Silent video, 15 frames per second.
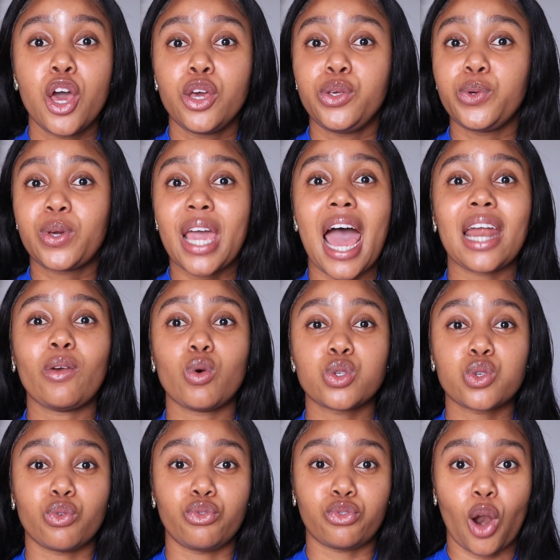You can
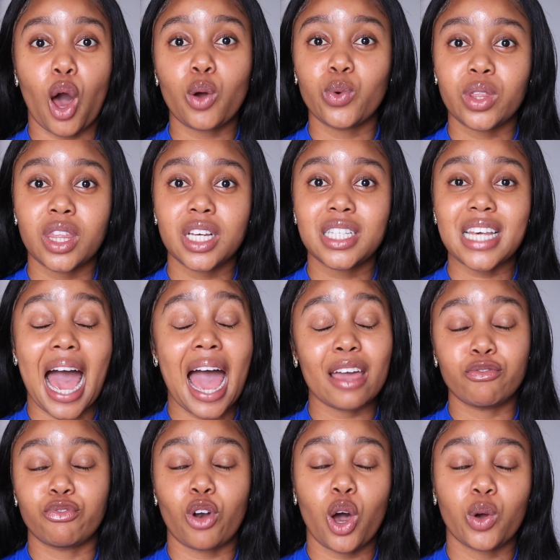also vlog with it. I
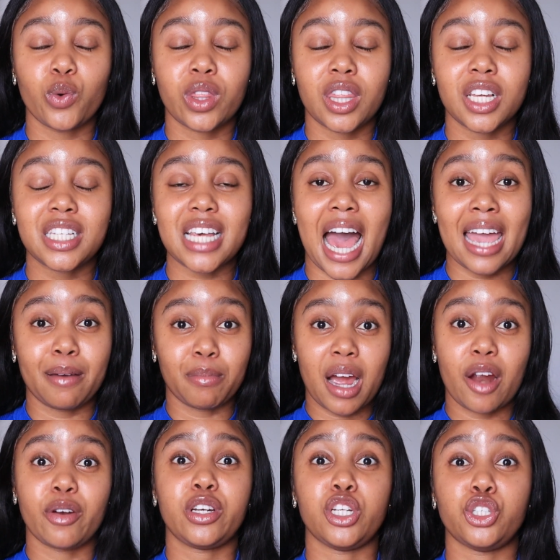vlog with it. I am
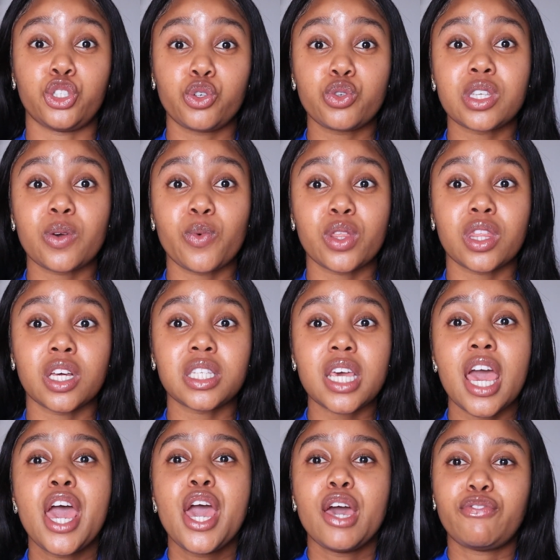currently shooting with it.
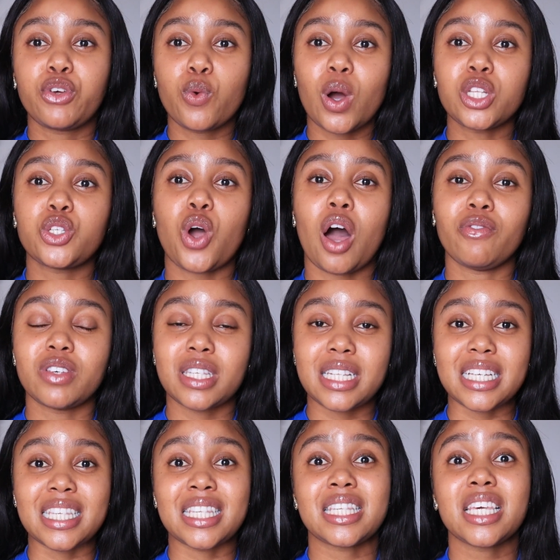If you want to
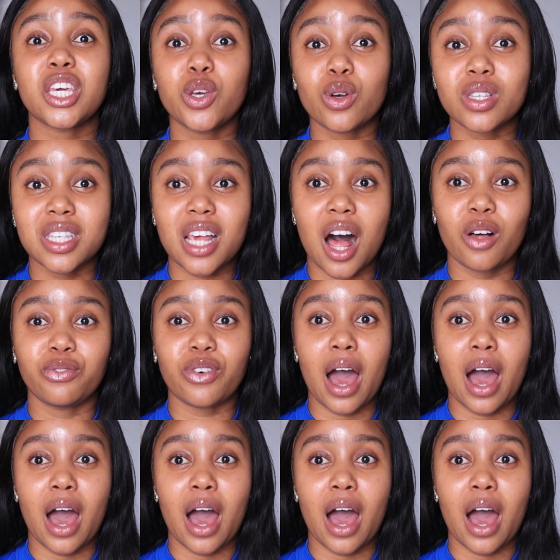obviously see yourself,